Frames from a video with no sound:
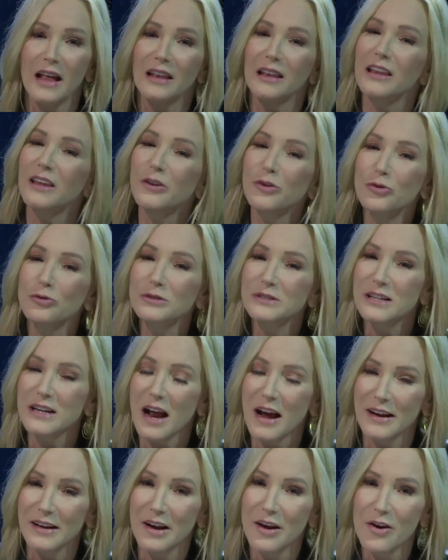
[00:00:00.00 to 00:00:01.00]
Little did
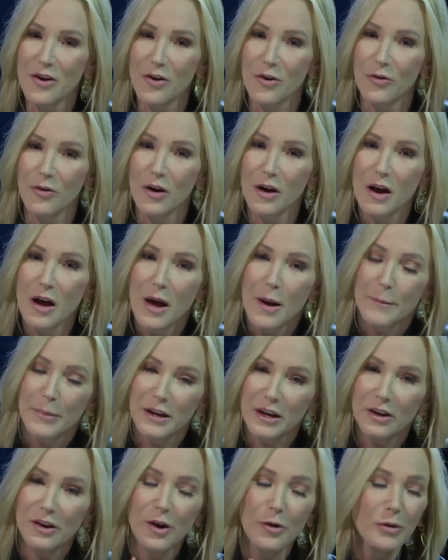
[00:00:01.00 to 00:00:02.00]
I know. But
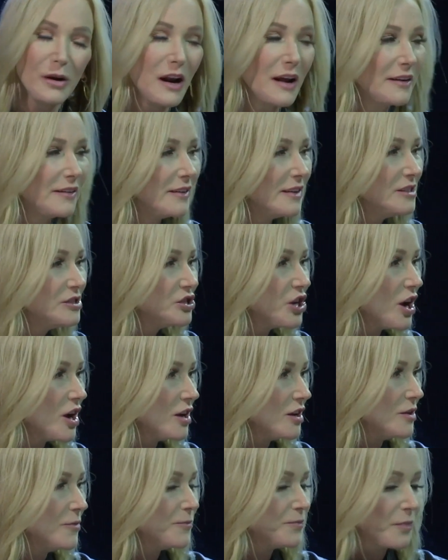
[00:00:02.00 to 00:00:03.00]
you know what I did,
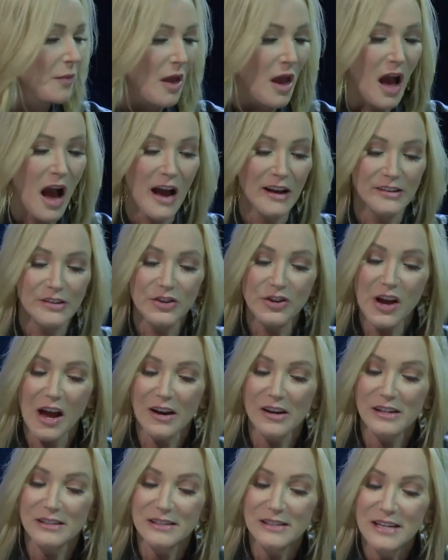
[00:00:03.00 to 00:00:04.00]
John? I took
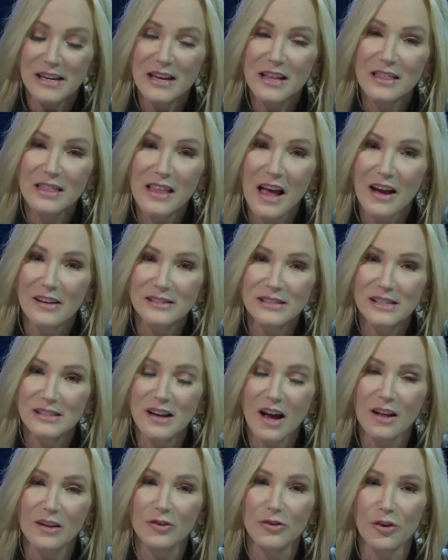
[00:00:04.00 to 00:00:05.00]
out a
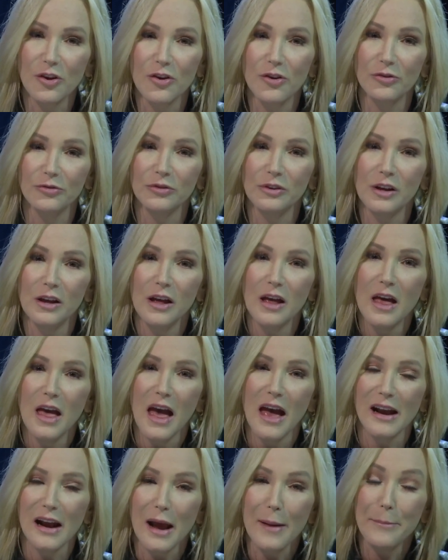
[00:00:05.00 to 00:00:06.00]
$10,000 loan
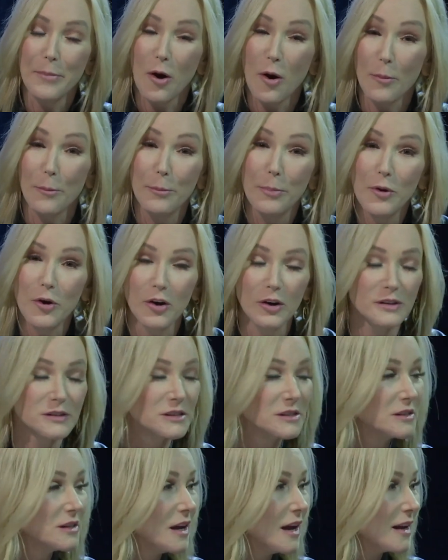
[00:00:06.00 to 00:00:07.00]
and I bought
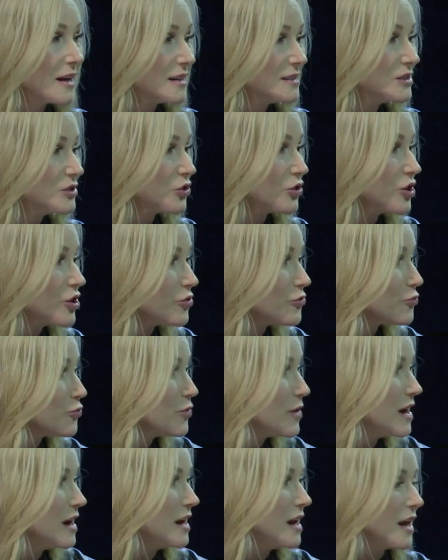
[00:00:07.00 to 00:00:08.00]
books and I started
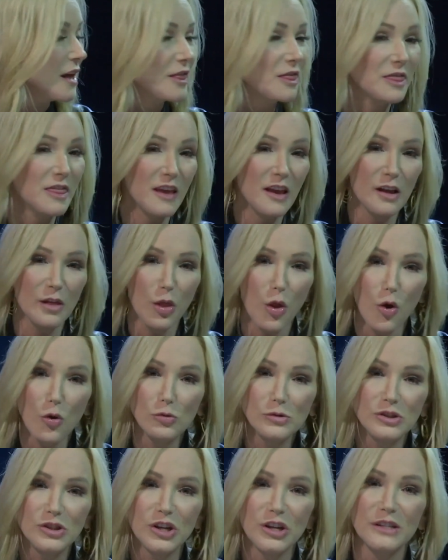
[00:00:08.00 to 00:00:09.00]
reading
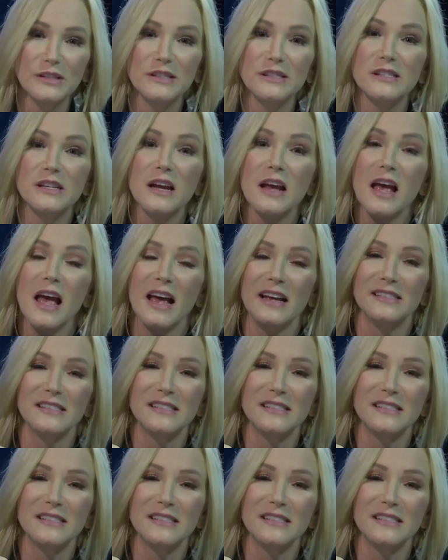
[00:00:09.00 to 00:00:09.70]
theologians and